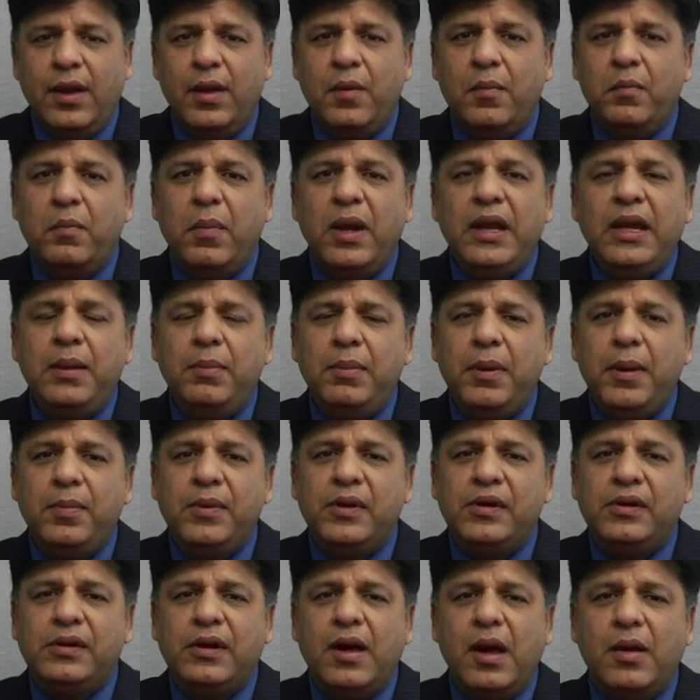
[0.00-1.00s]
Many people
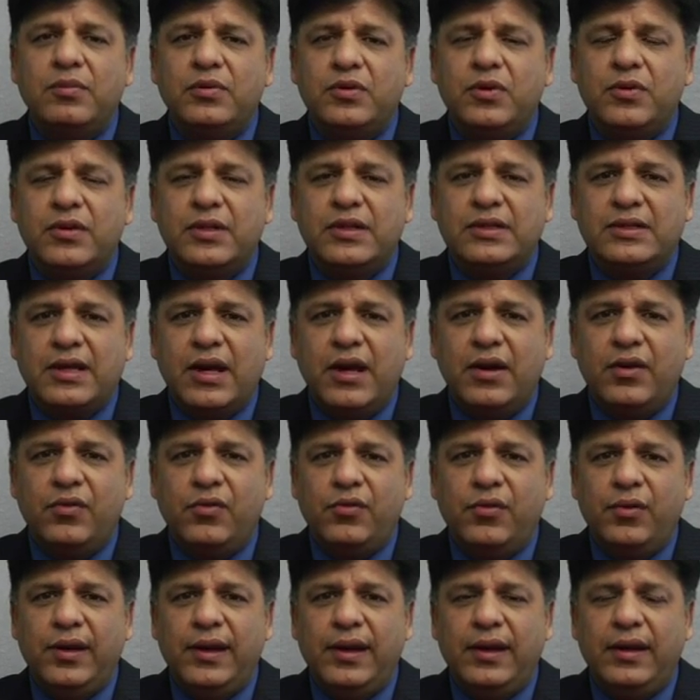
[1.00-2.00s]
come to this
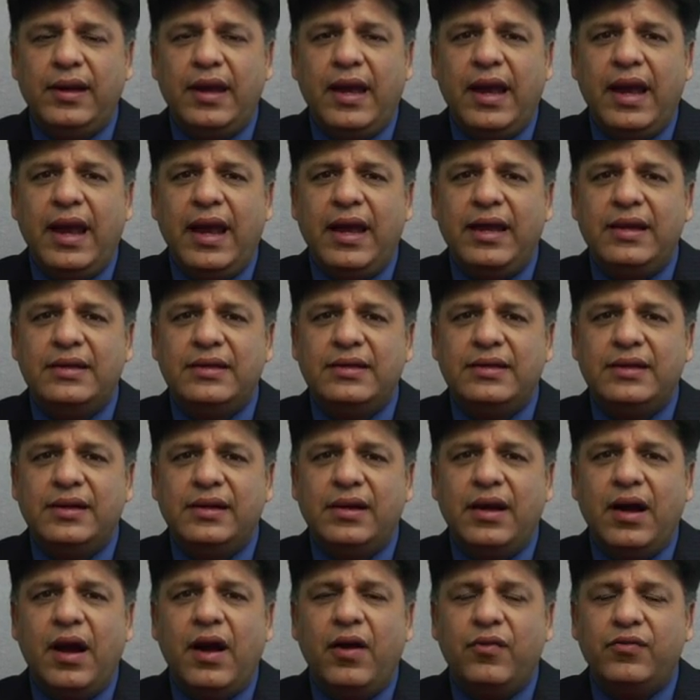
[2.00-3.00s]
country and
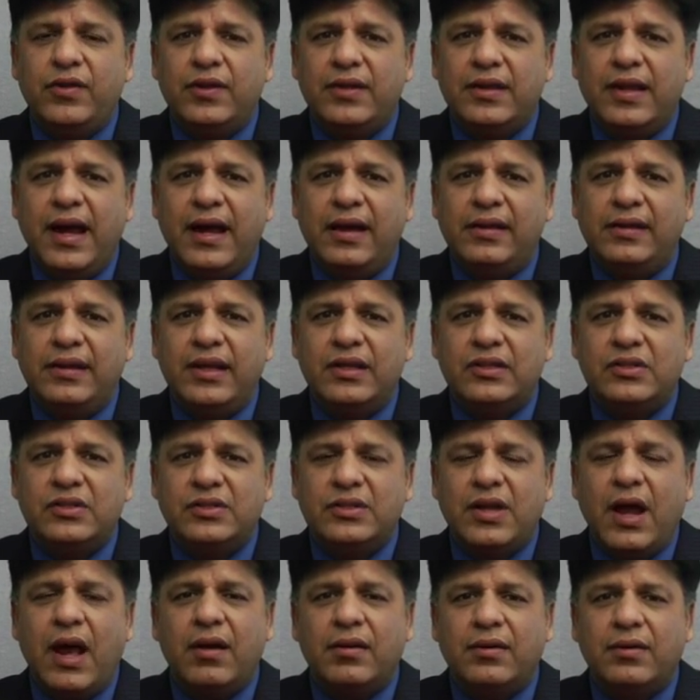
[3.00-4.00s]
after that they're
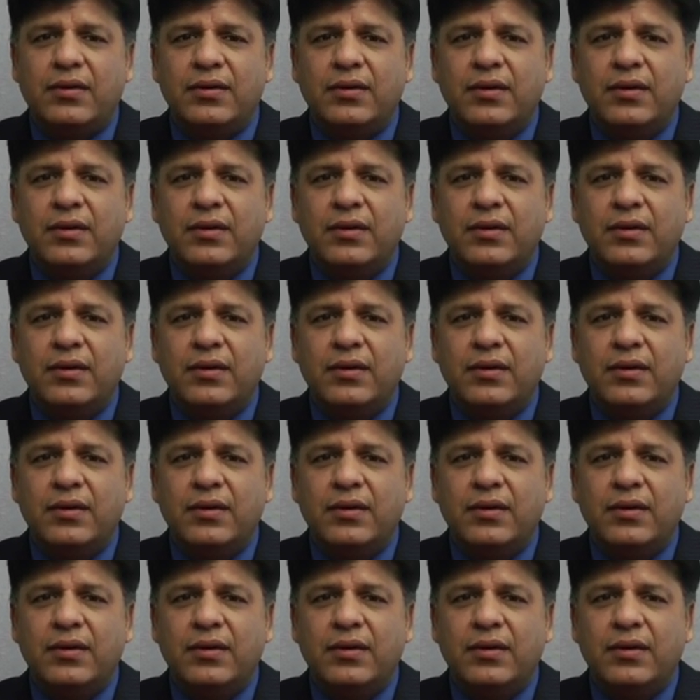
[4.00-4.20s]
stuck